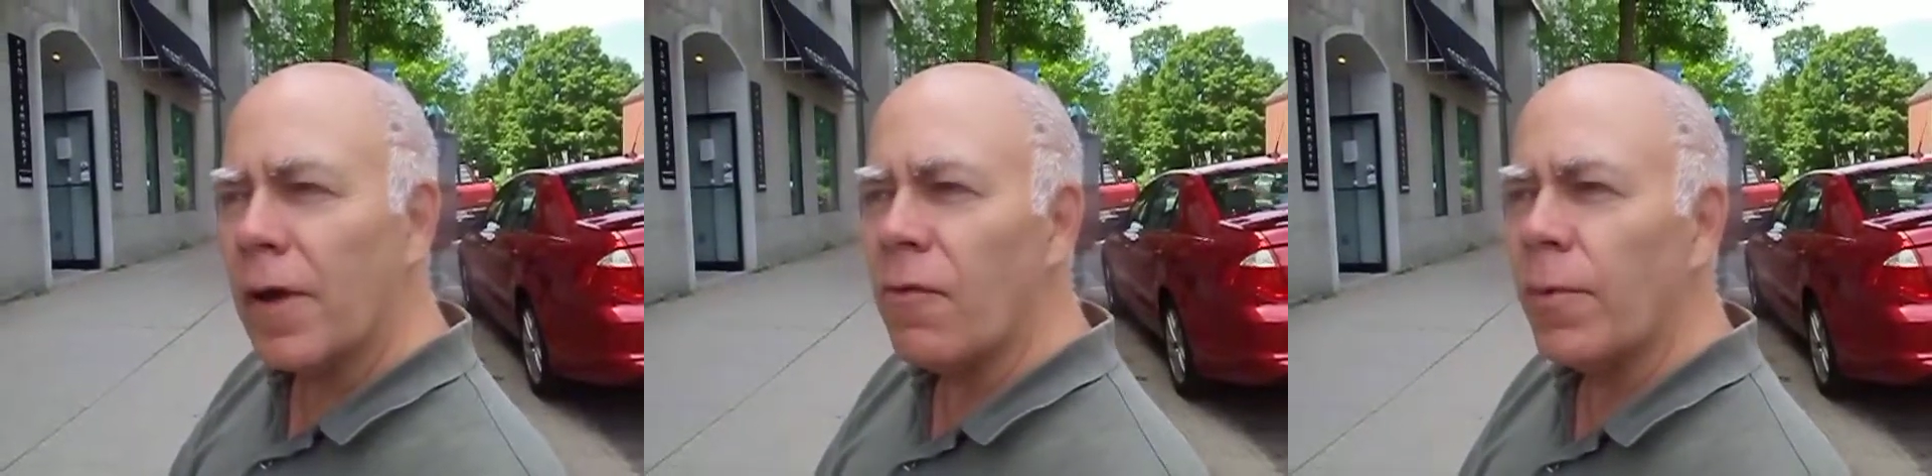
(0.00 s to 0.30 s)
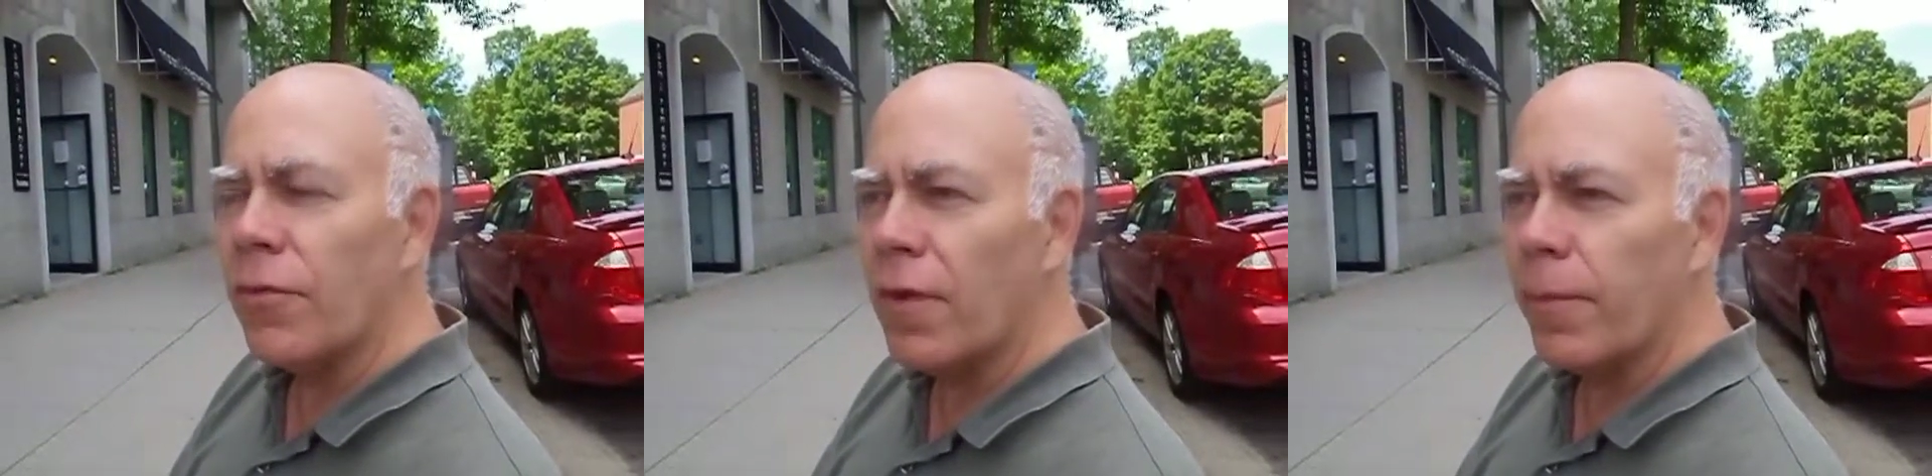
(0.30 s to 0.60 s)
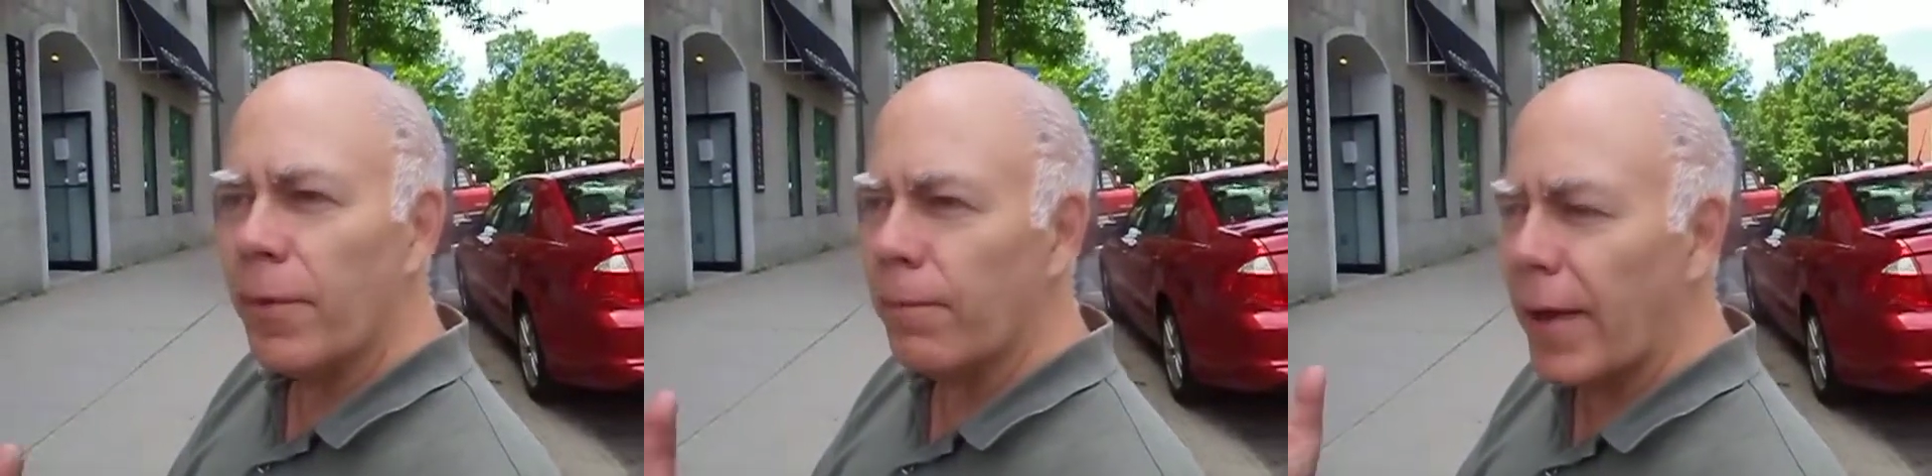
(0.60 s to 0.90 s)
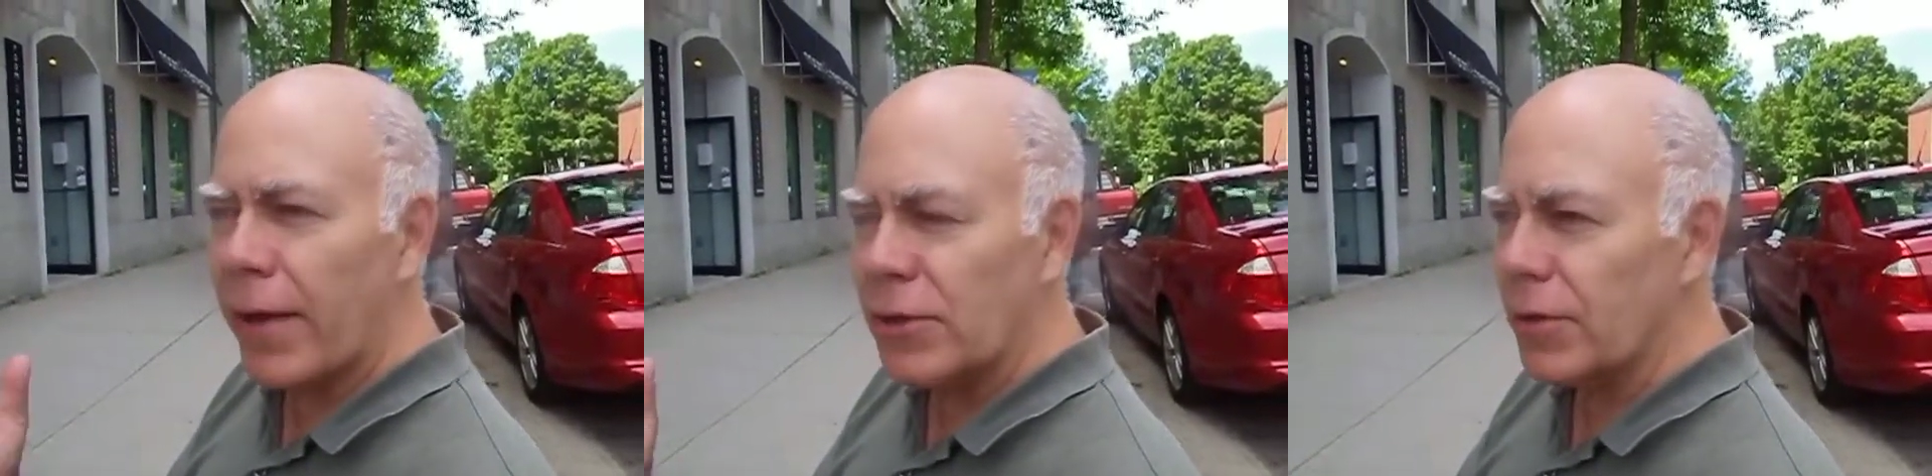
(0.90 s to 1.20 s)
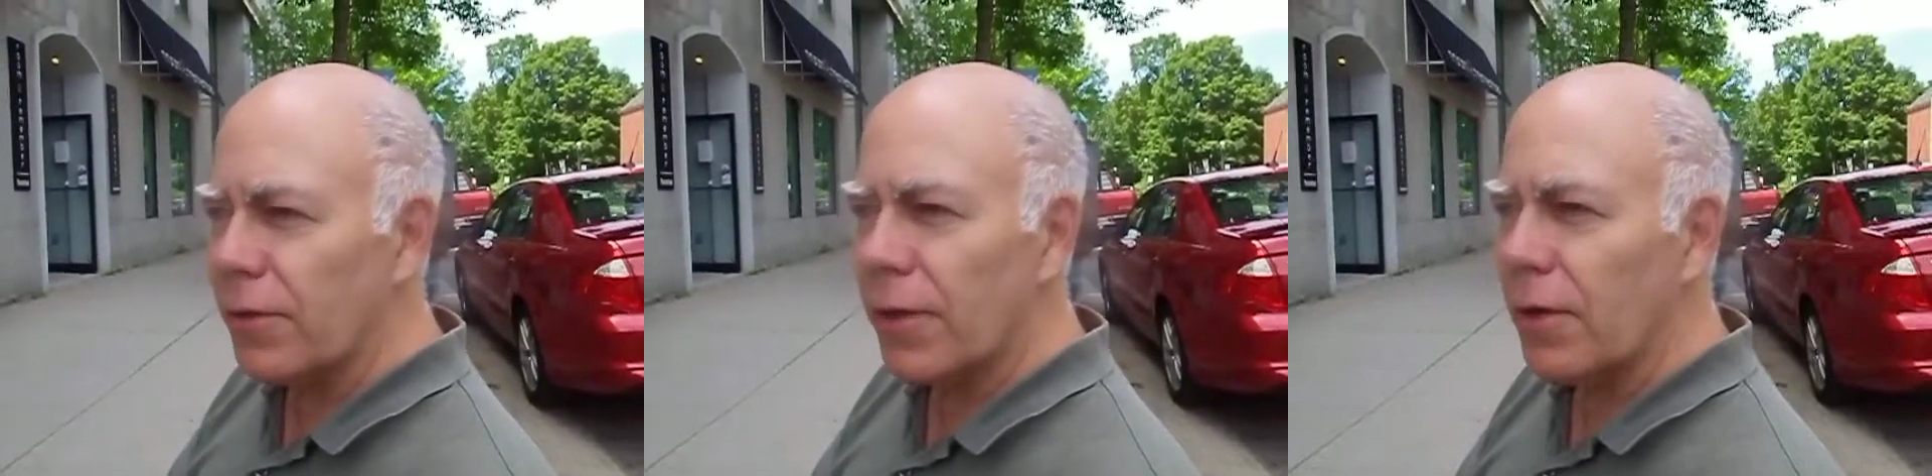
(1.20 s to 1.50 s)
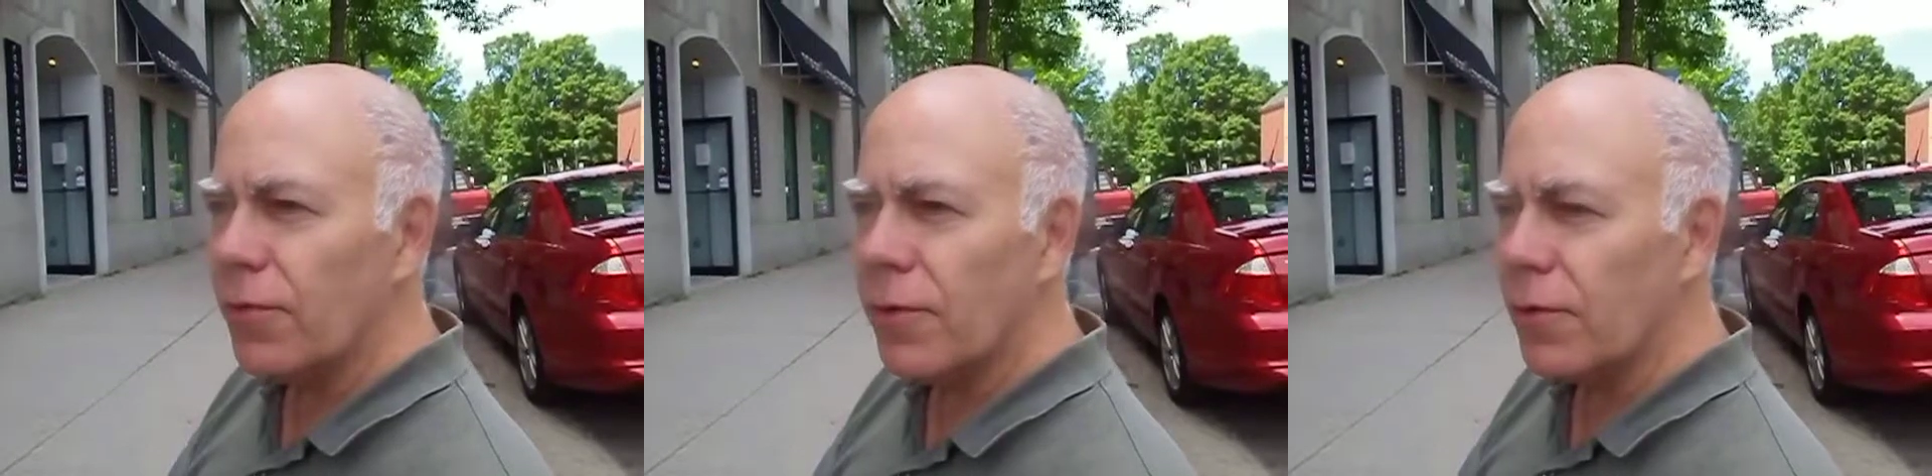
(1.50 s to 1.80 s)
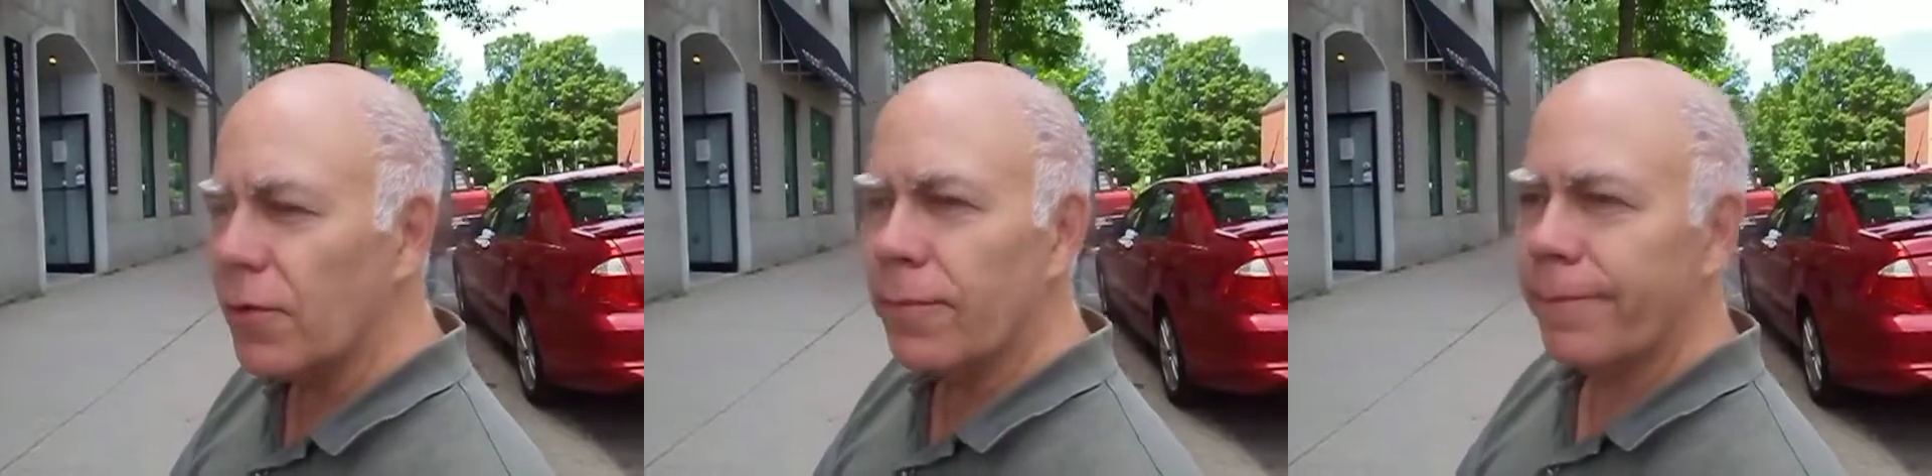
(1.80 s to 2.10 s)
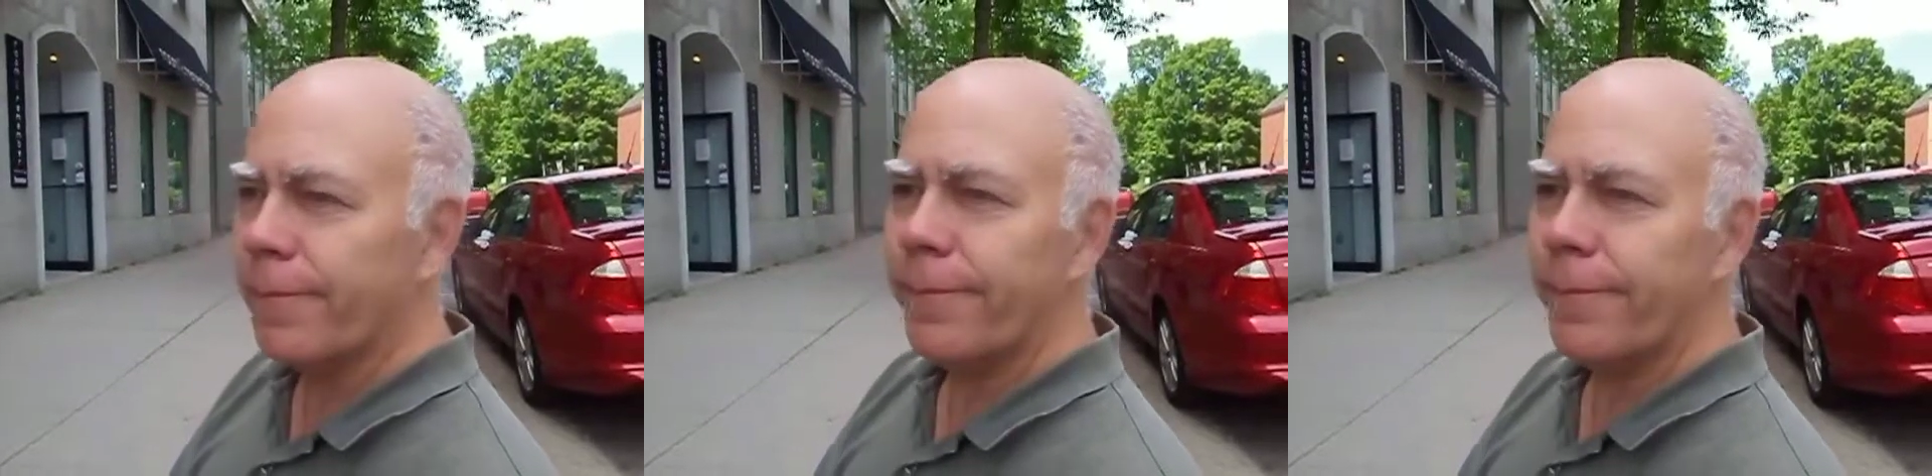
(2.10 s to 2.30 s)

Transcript: governments have been managing things to just